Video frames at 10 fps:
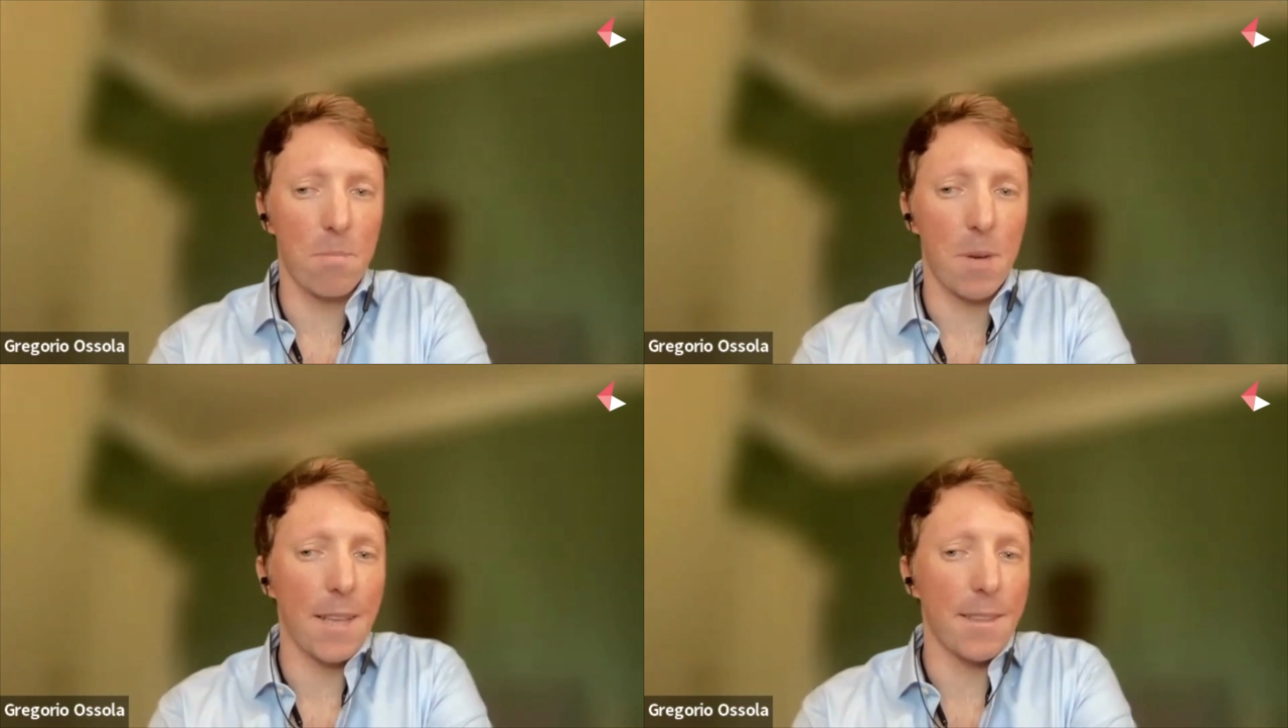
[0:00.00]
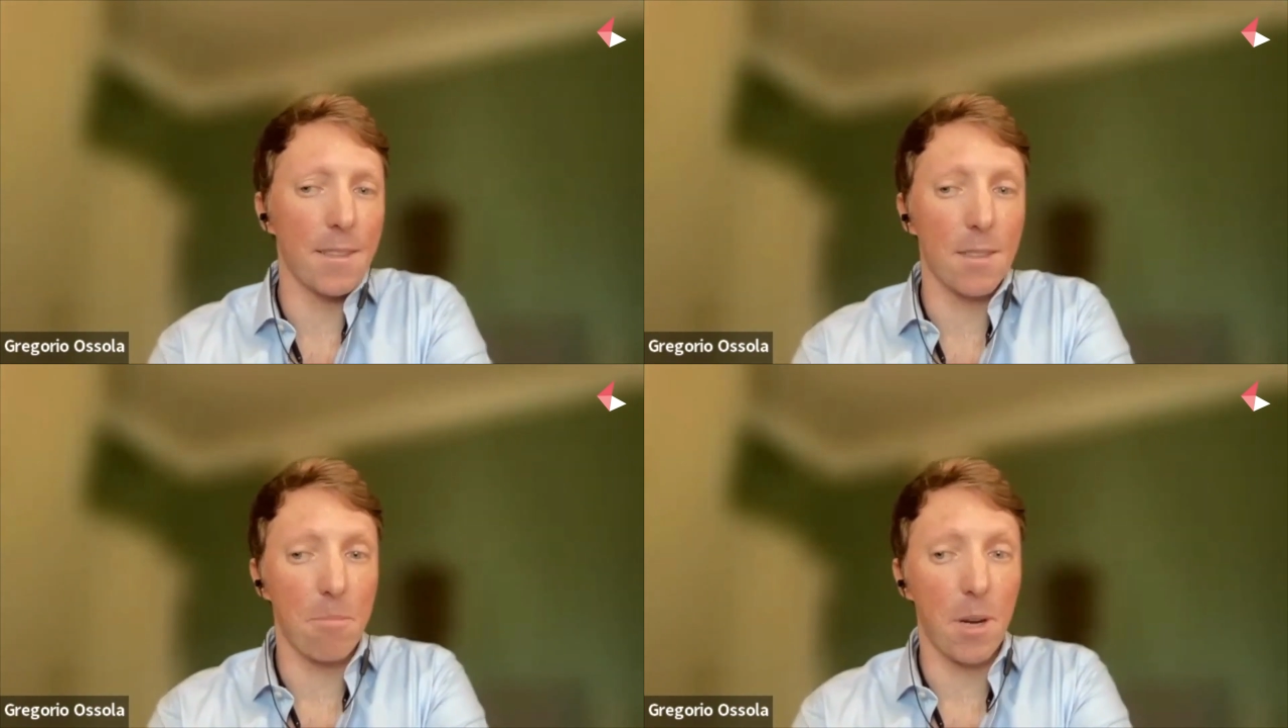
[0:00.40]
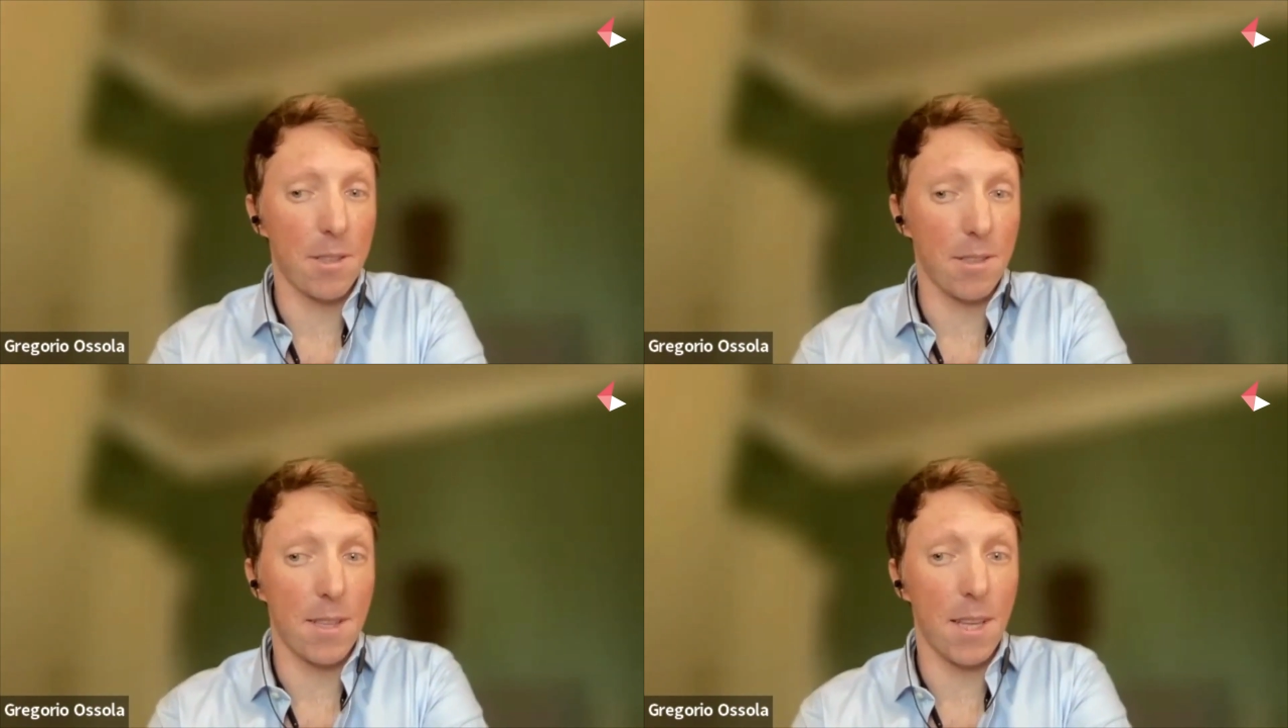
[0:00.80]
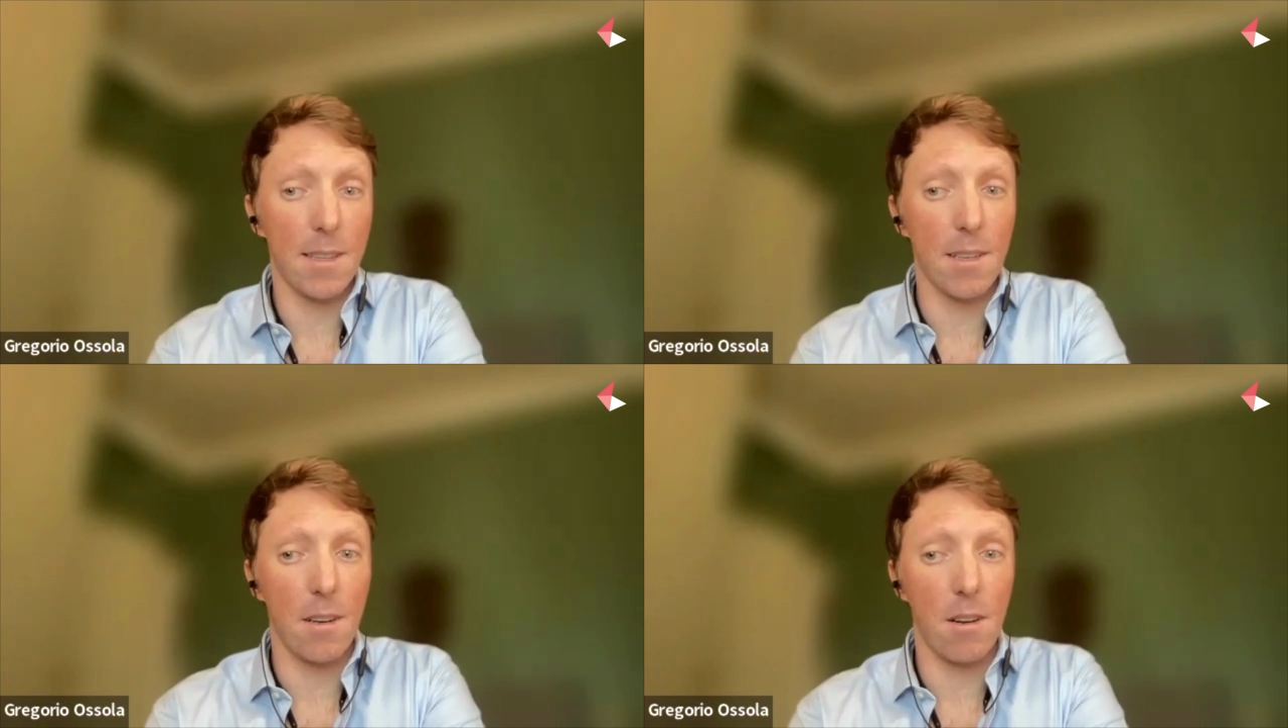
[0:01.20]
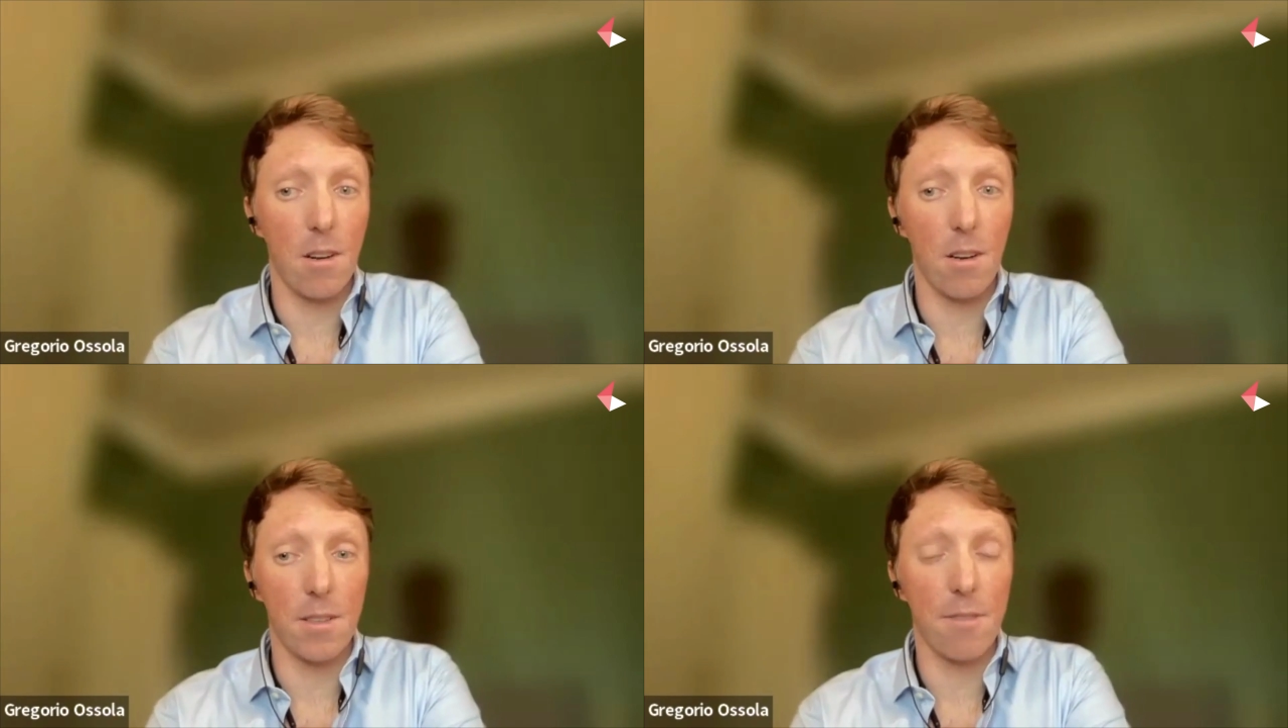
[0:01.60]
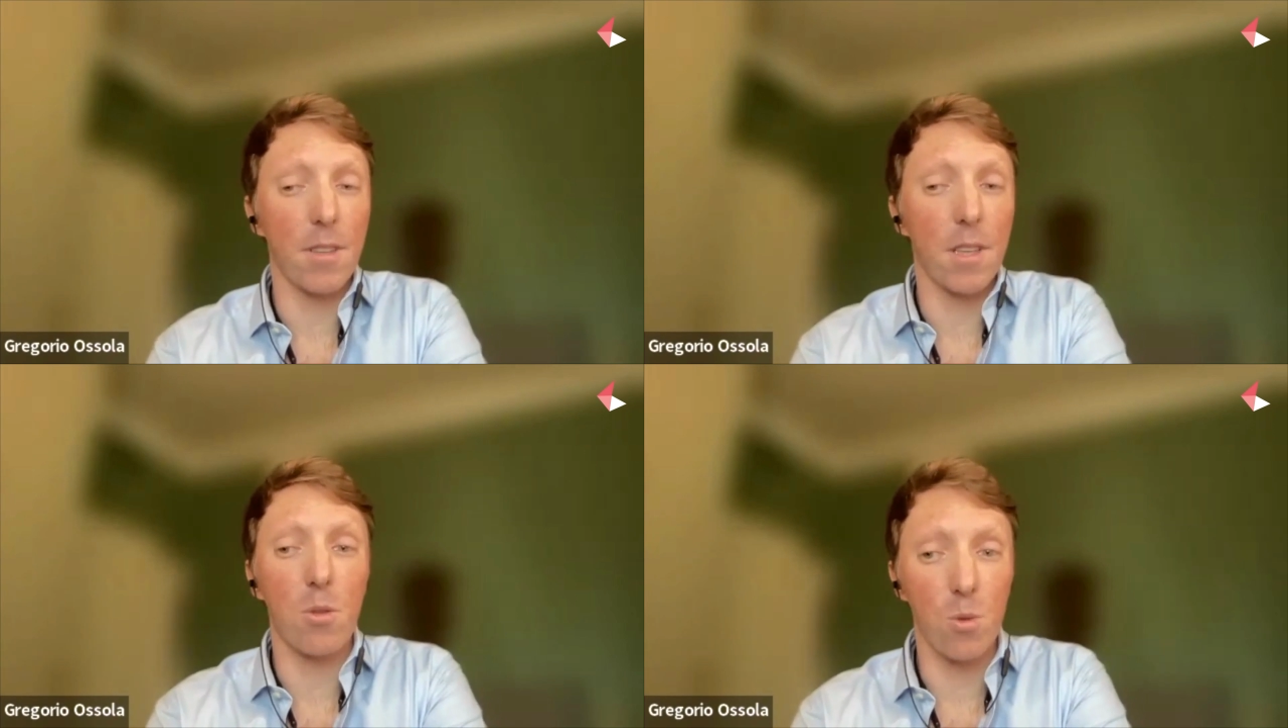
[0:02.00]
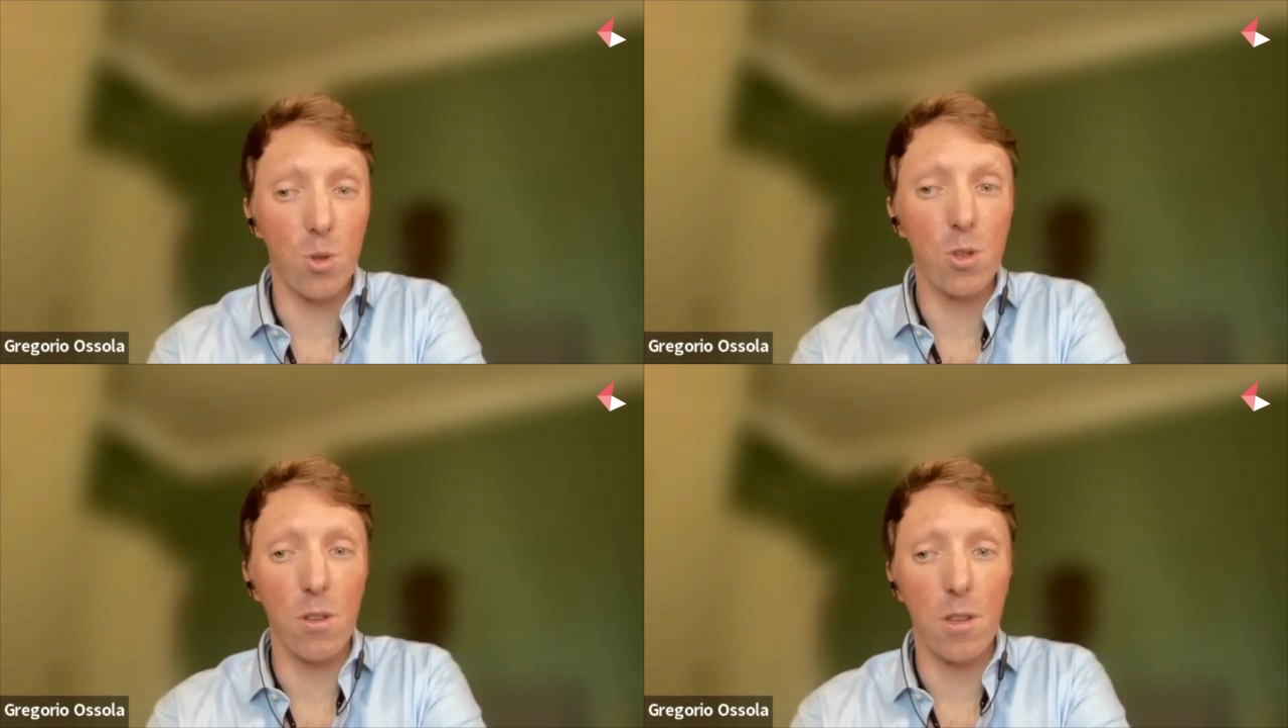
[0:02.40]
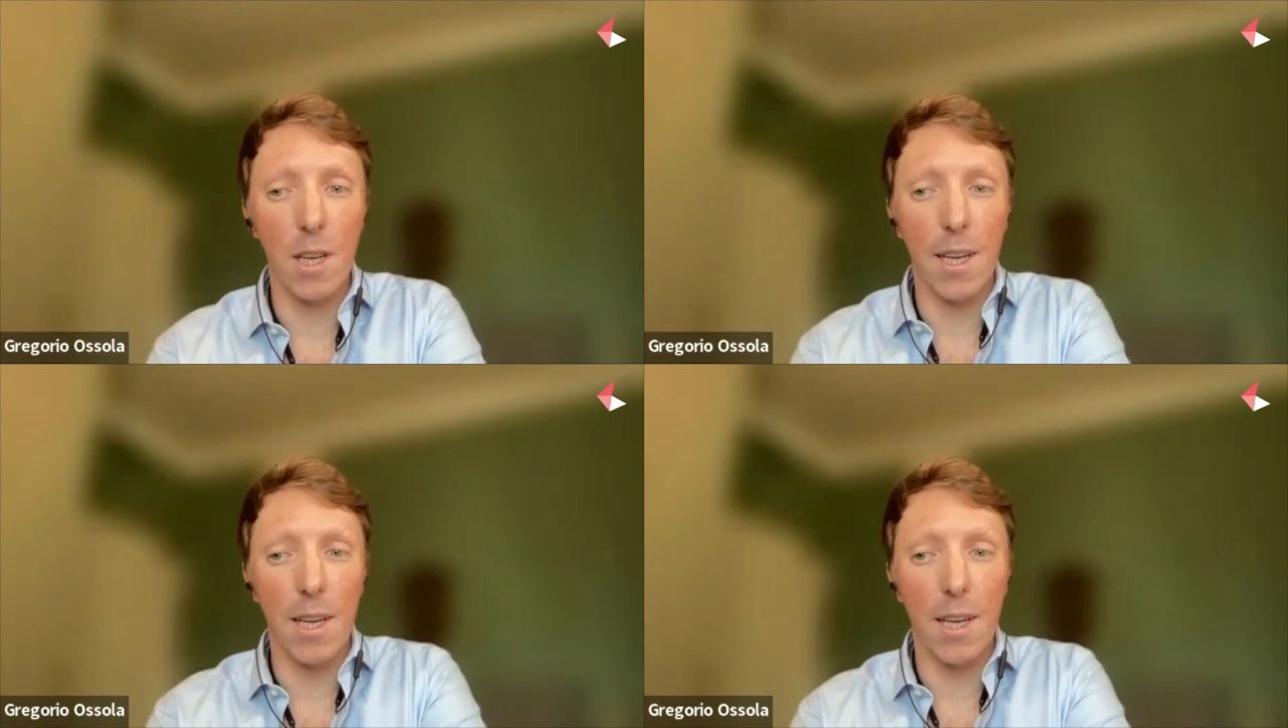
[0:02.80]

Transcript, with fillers: Patents and patent data are definitely crucial